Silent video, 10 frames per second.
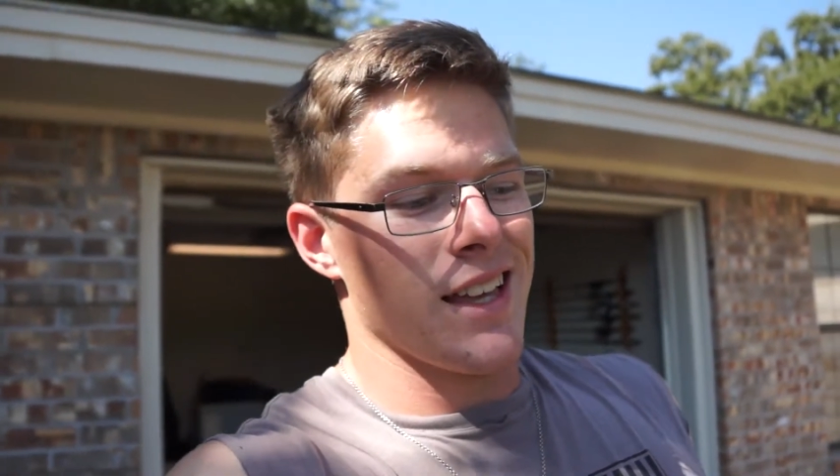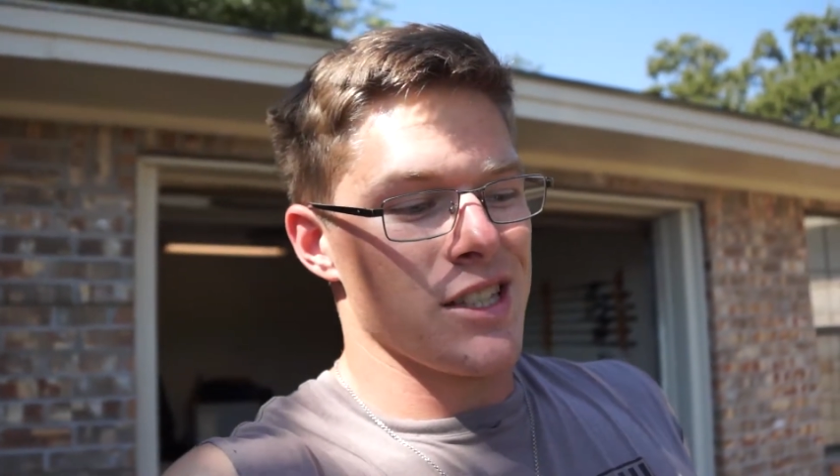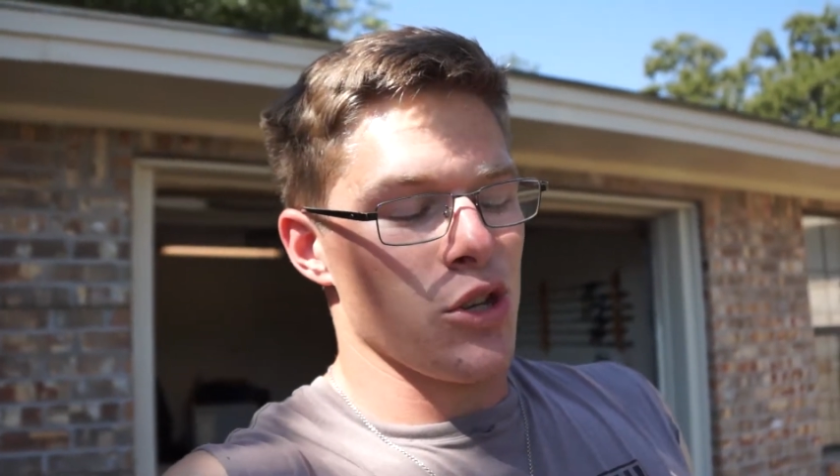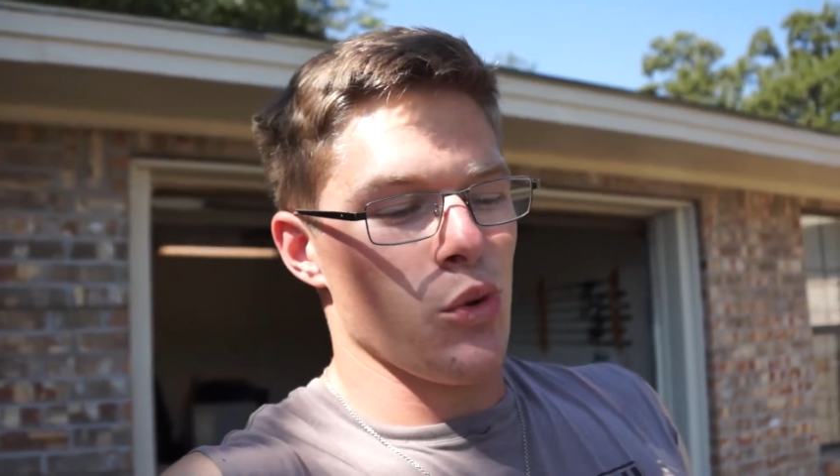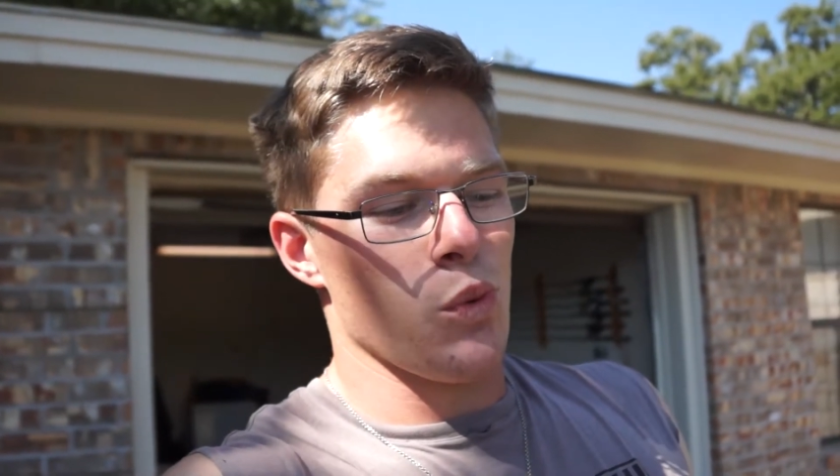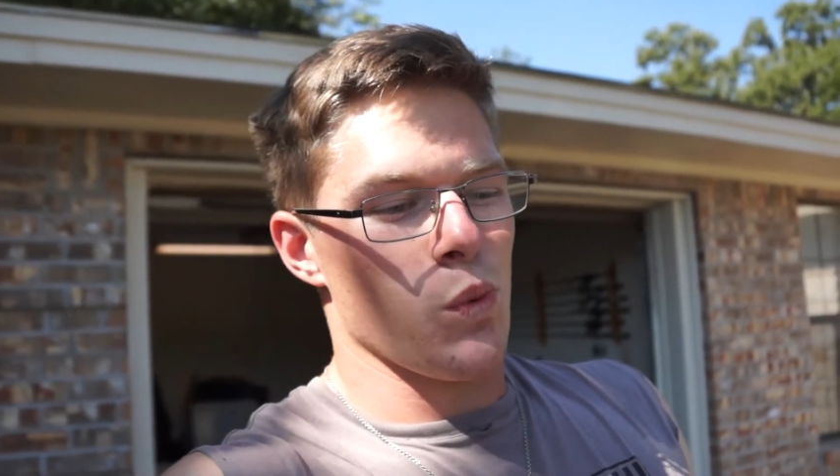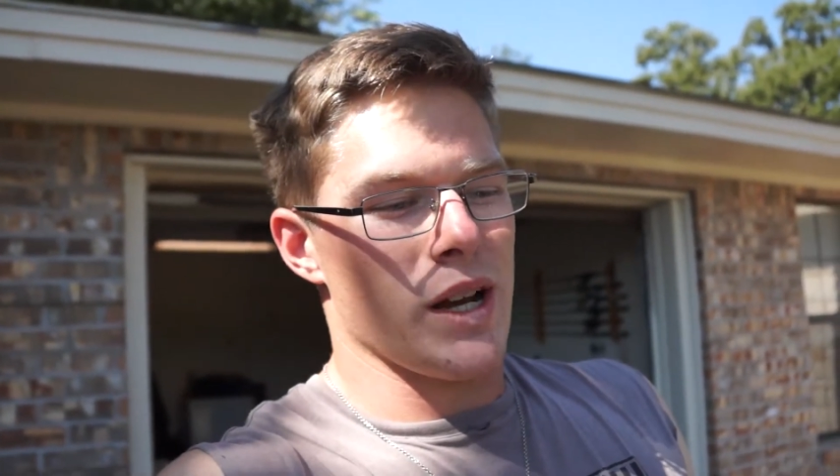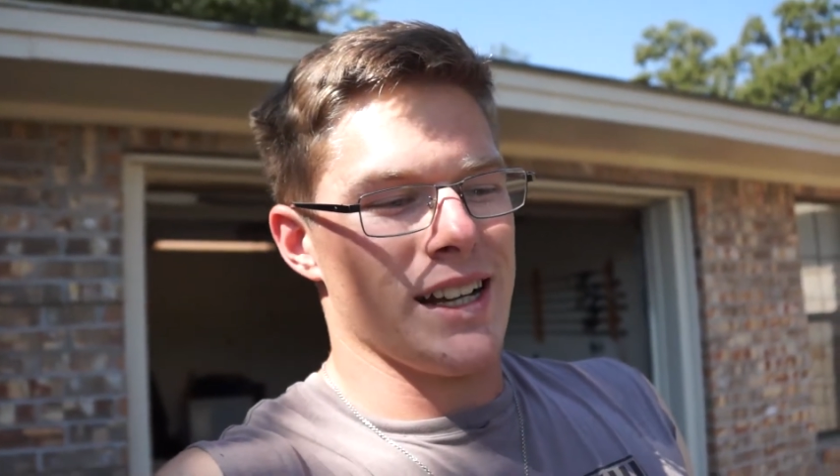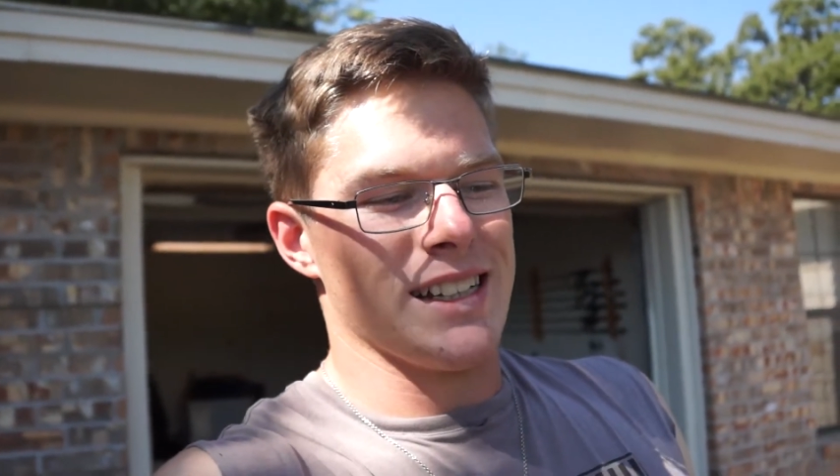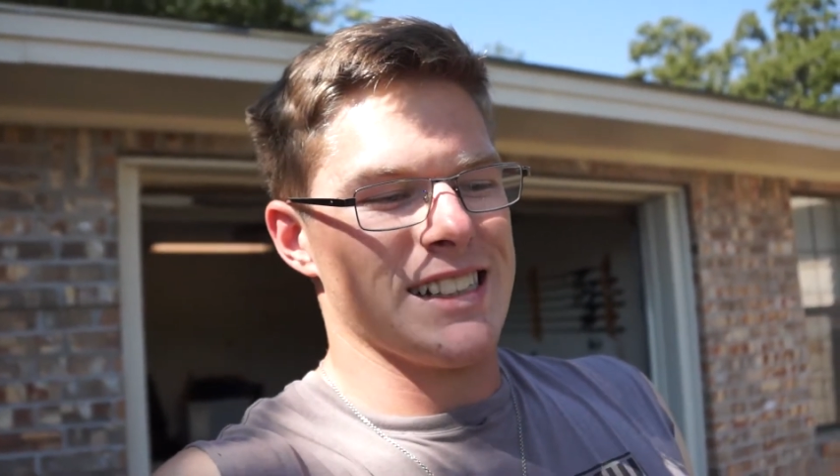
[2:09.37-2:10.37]
So
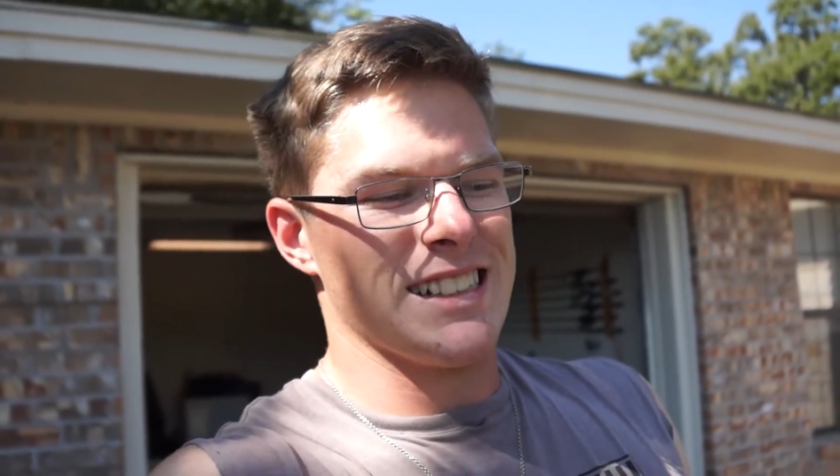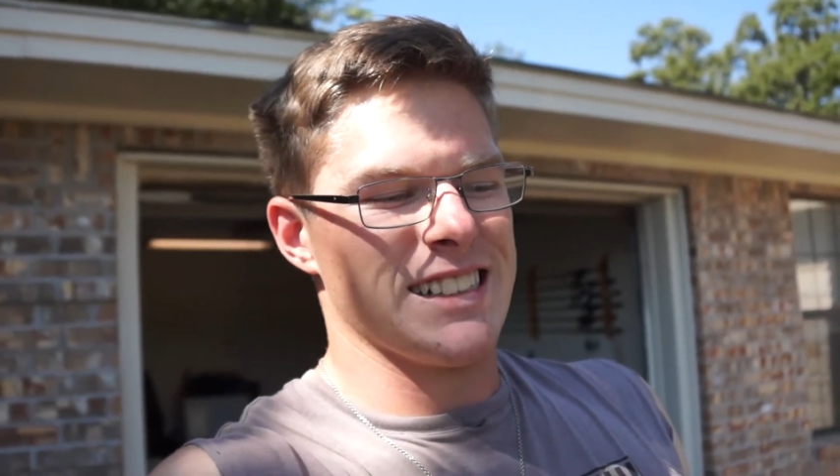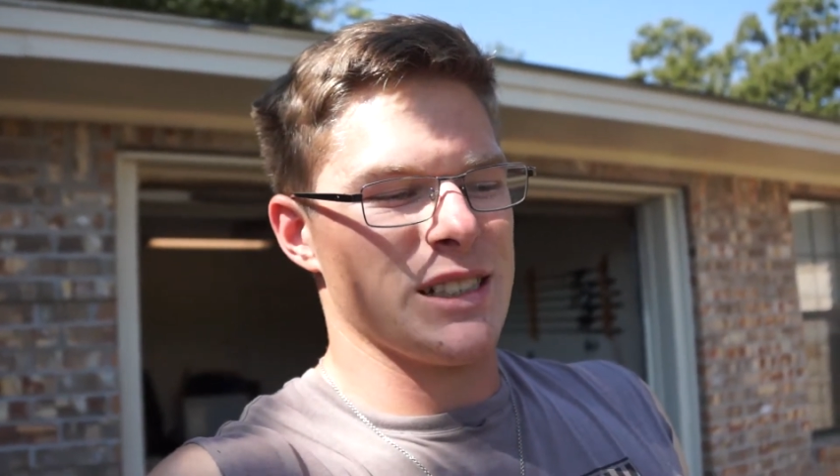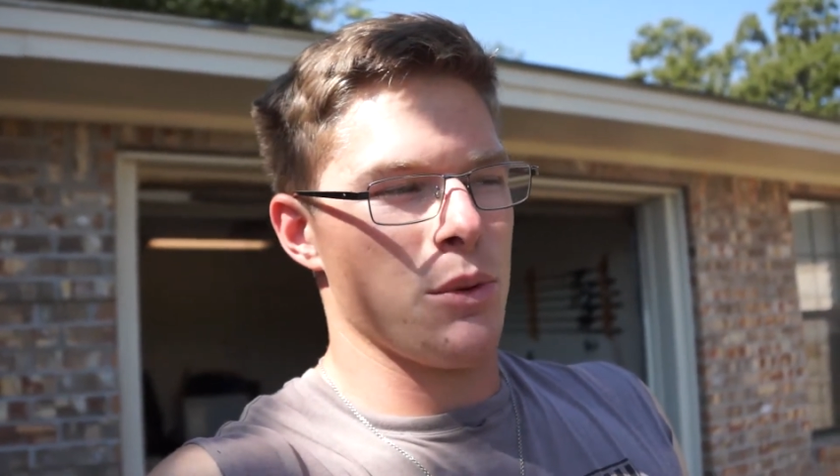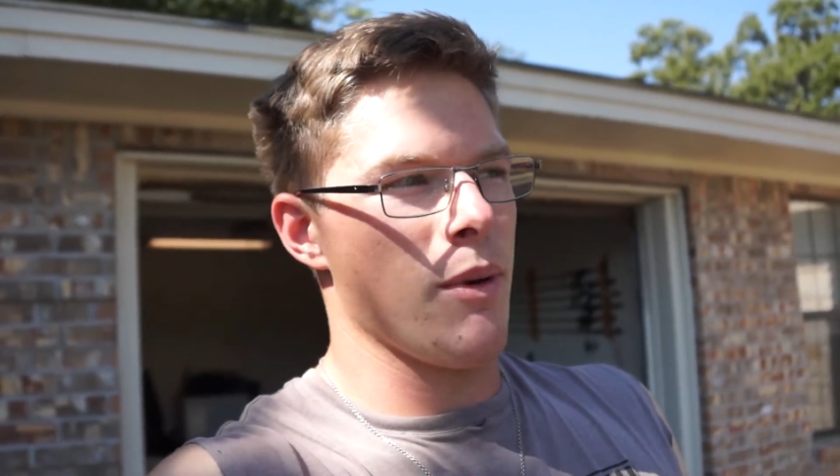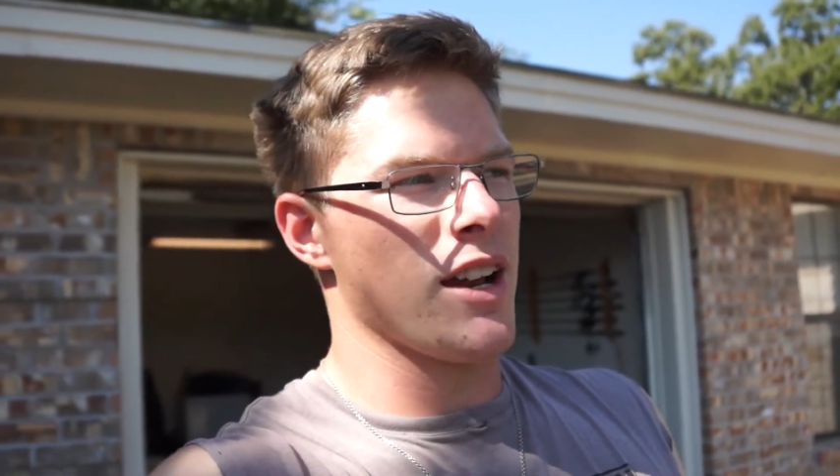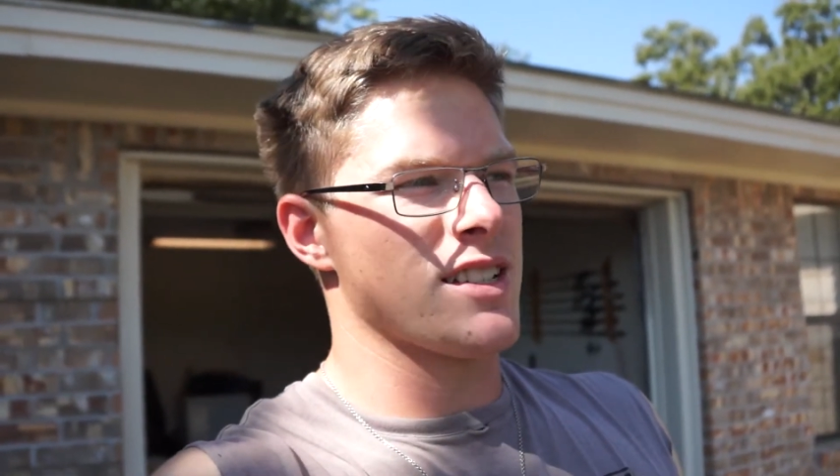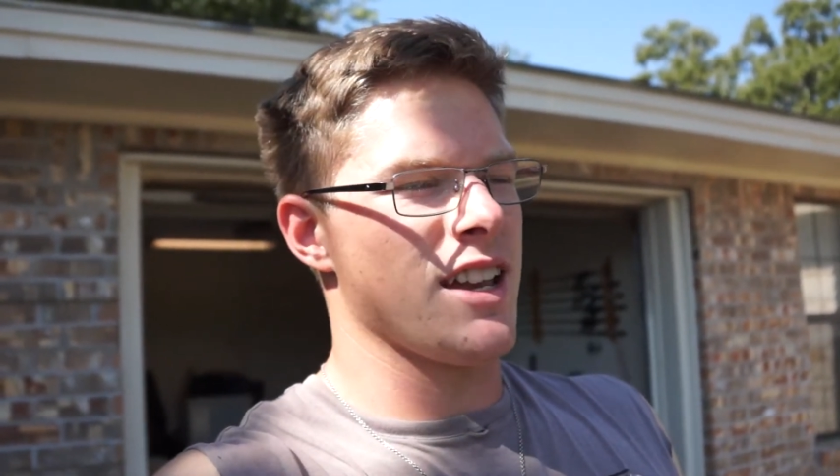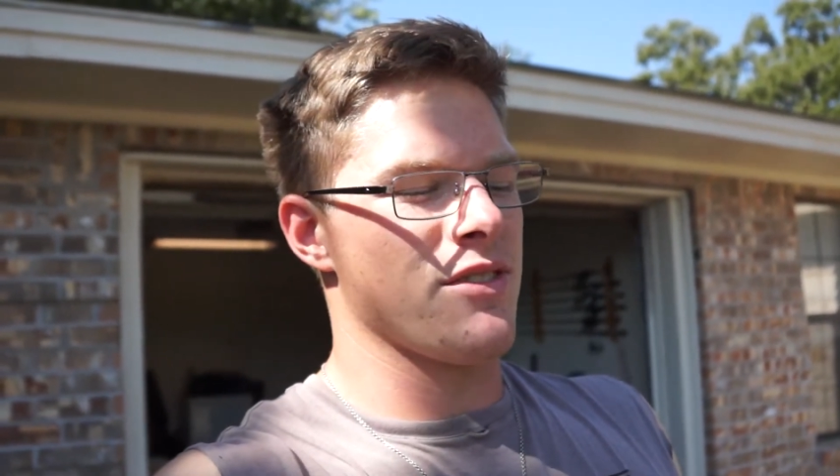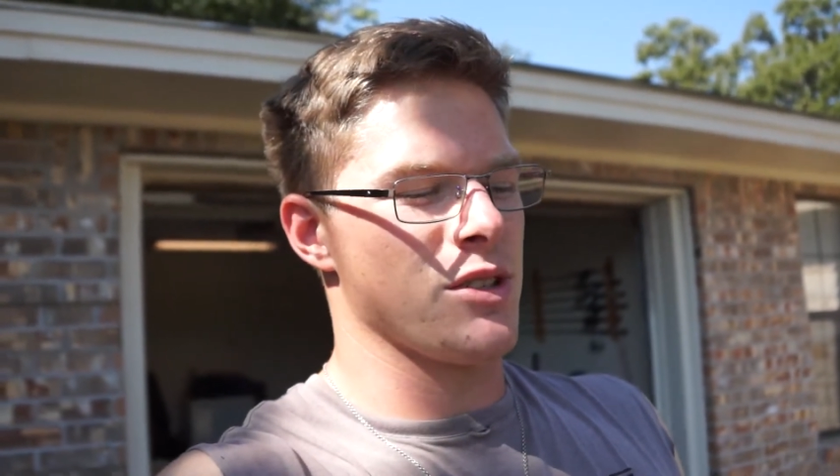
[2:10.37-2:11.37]
we might just have